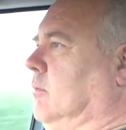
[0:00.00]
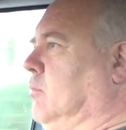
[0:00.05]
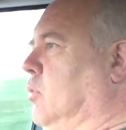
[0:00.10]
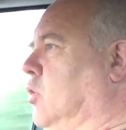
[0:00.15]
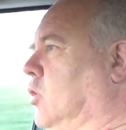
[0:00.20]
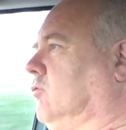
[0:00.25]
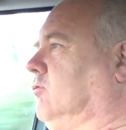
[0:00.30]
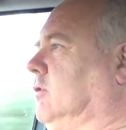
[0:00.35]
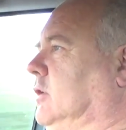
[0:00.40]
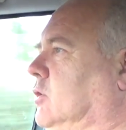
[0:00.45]

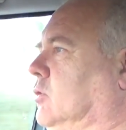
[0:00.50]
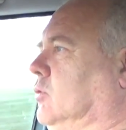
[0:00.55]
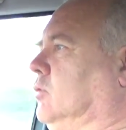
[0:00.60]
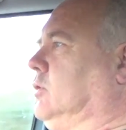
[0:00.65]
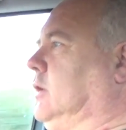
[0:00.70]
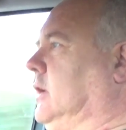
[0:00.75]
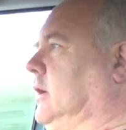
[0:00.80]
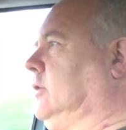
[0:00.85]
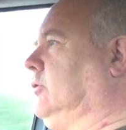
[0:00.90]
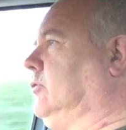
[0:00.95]
more
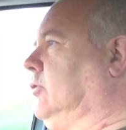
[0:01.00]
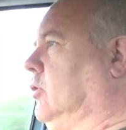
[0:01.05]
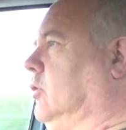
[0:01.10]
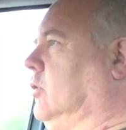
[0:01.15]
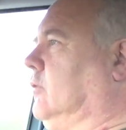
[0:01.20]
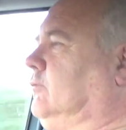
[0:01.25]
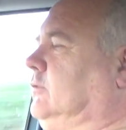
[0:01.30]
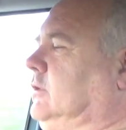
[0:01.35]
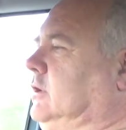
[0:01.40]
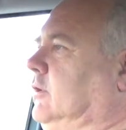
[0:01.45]
recordings
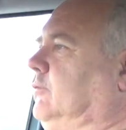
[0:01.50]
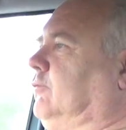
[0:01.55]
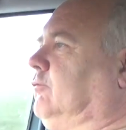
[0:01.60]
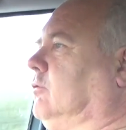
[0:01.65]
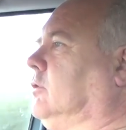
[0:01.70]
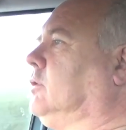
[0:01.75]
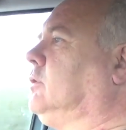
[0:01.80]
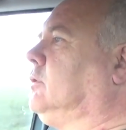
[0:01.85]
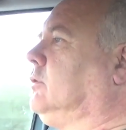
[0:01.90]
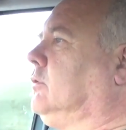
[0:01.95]
of
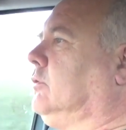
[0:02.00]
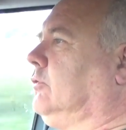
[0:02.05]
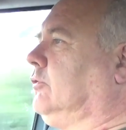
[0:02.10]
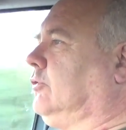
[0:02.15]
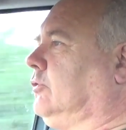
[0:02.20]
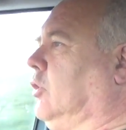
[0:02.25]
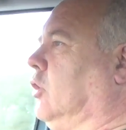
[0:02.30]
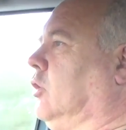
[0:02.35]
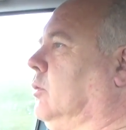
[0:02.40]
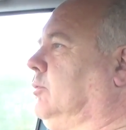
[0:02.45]
different
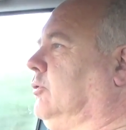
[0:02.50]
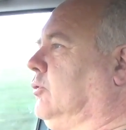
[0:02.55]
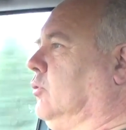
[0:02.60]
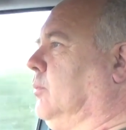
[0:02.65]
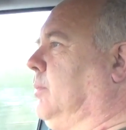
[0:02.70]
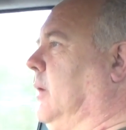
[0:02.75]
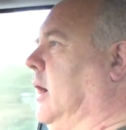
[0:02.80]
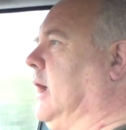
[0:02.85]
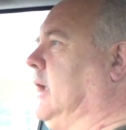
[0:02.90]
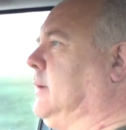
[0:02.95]
stops
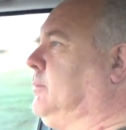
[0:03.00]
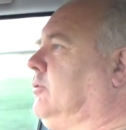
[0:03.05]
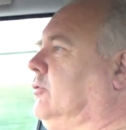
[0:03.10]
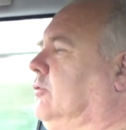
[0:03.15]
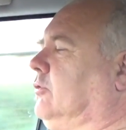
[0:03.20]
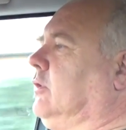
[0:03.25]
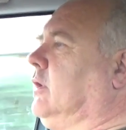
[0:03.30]
or pipes,